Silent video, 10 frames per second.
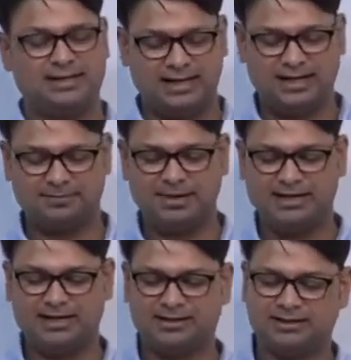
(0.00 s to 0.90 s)
There are
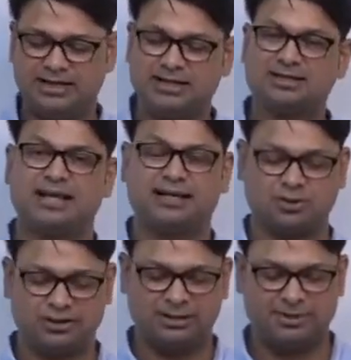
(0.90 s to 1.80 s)
many other things like
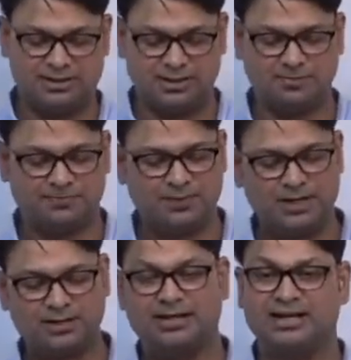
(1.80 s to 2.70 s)
totemism,
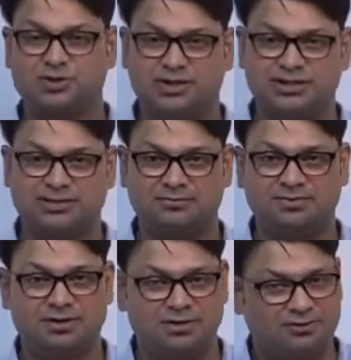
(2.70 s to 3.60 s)

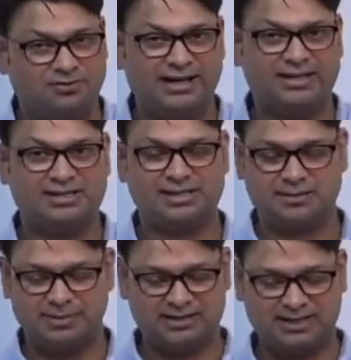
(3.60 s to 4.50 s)
naturism,
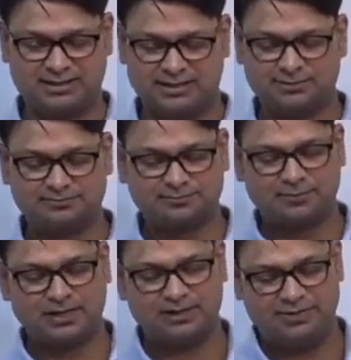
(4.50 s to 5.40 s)
fetishism, etc.
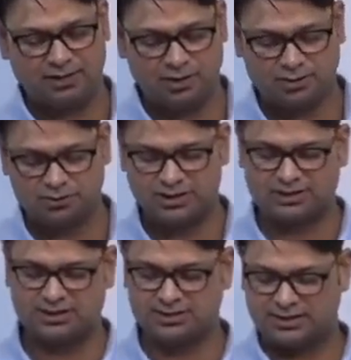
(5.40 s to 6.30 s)
that we are going to
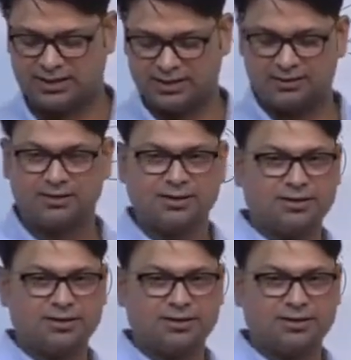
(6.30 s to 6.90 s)
discuss here.